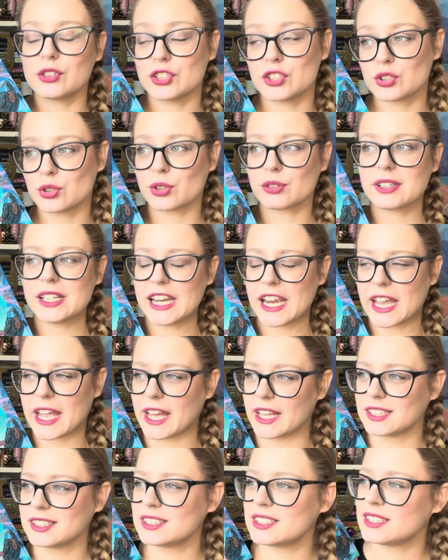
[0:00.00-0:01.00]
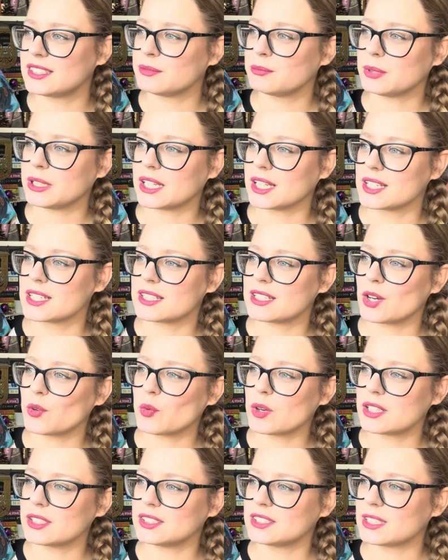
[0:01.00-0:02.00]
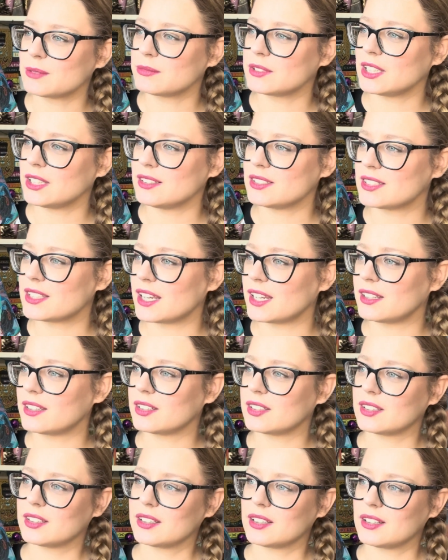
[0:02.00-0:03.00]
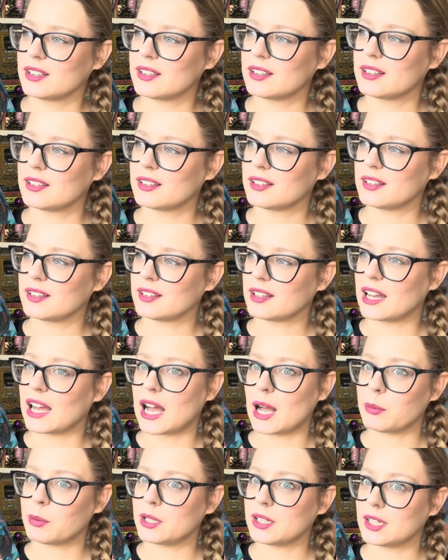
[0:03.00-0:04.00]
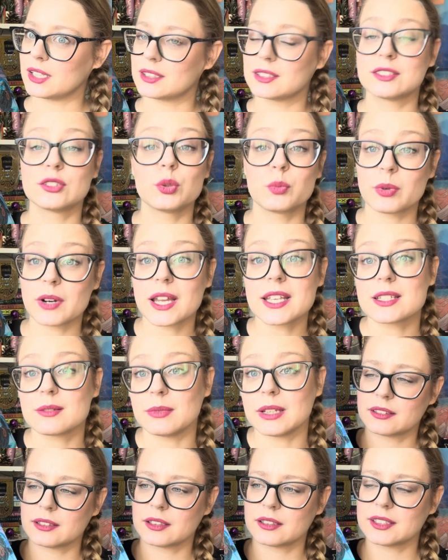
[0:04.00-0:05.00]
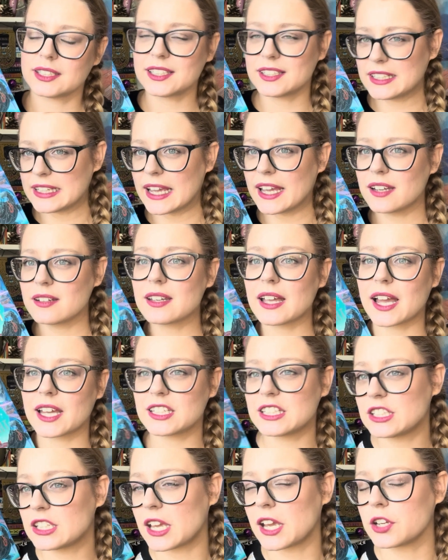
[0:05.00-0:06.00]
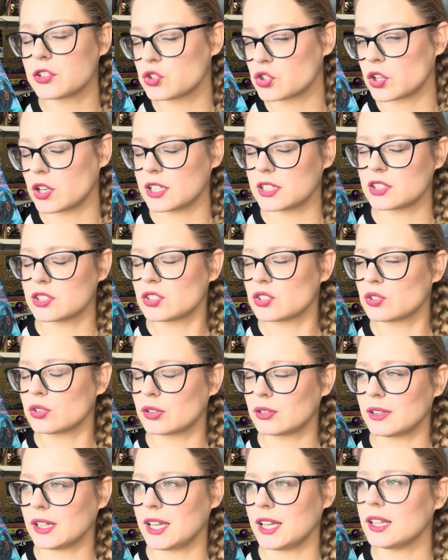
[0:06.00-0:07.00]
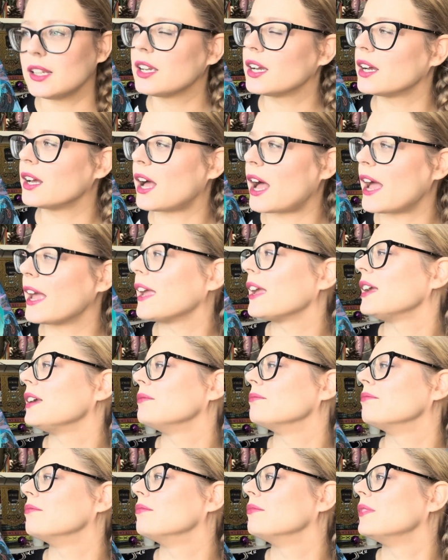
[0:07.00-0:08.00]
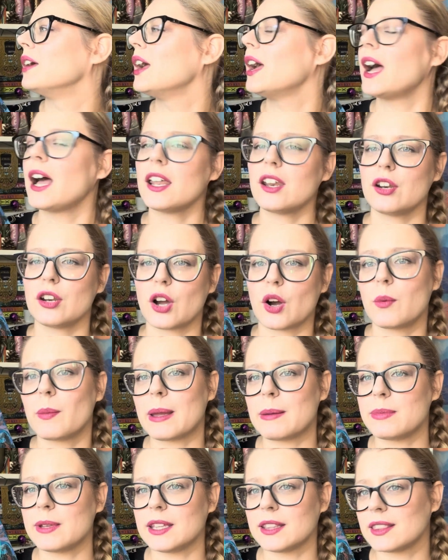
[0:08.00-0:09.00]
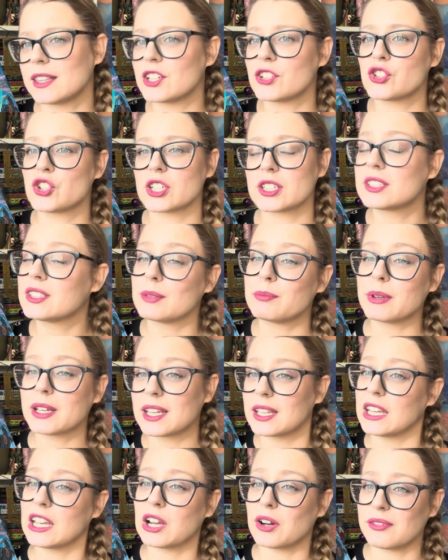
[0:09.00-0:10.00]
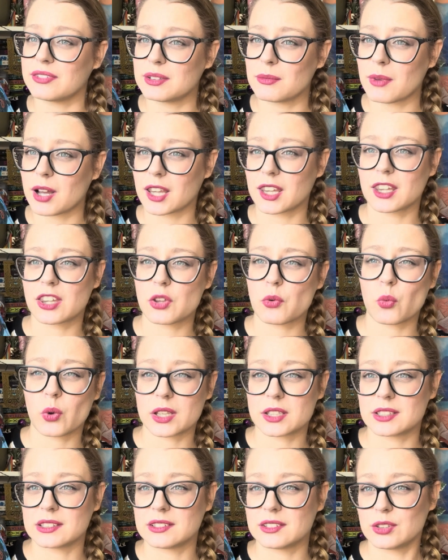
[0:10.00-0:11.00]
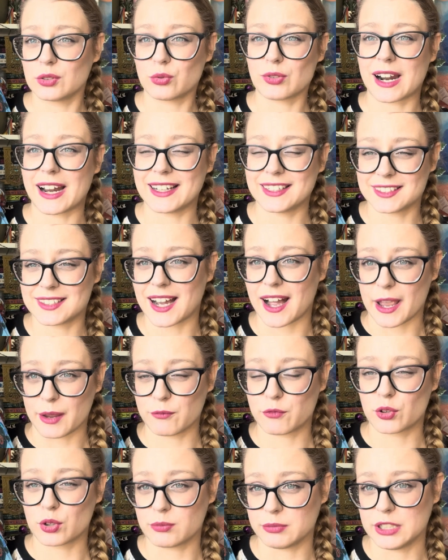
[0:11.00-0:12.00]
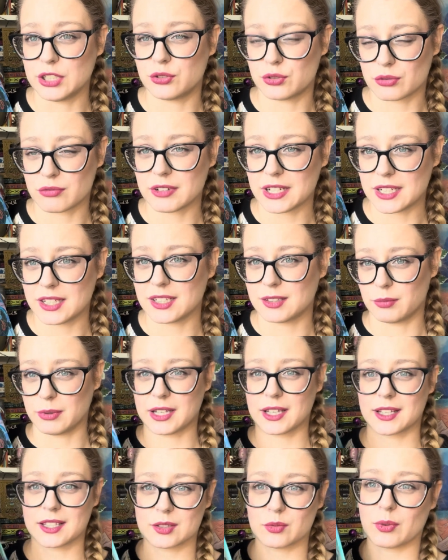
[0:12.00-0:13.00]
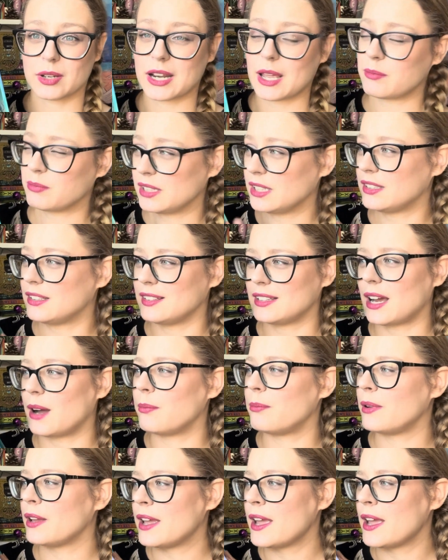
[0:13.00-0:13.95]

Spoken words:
story ends, because there were some things that happened that surprised me. In the end, I did enjoy the story. I don't know, maybe just the beginning of the month wasn't the right time for me to read it, because when I picked it up